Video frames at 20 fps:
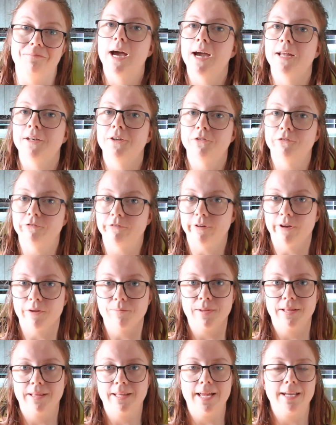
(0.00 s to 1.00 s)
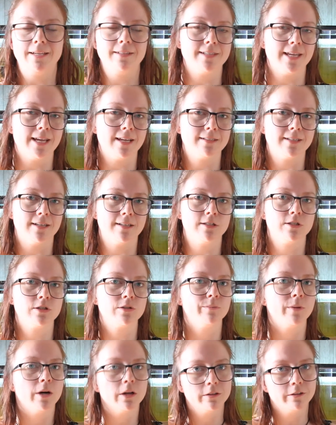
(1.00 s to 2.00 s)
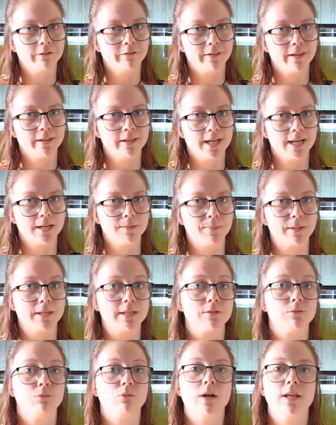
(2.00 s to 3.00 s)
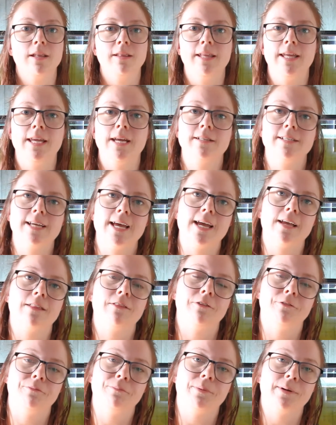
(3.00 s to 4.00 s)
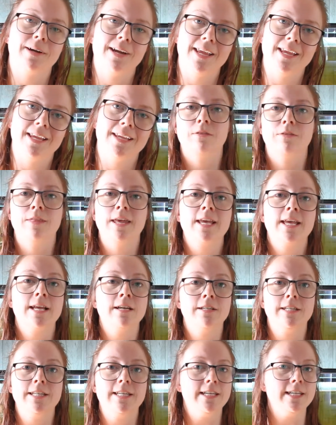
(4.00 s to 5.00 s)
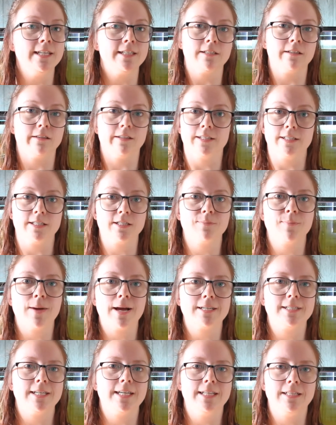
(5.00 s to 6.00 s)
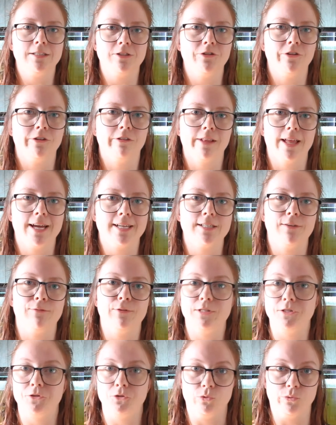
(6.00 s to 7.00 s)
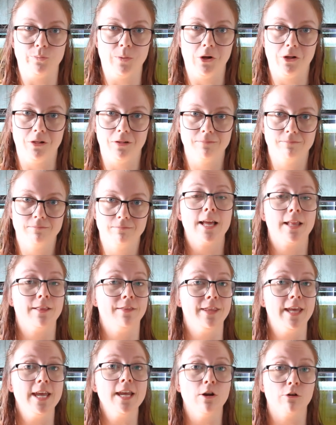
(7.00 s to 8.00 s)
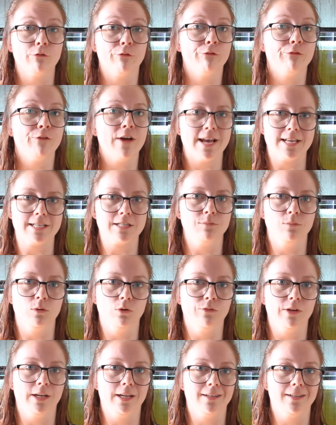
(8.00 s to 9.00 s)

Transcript: I don't recommend any tank size smaller than that, because when they attack their prey, they can easily smash into the glass if it's too small. And they are fast moving.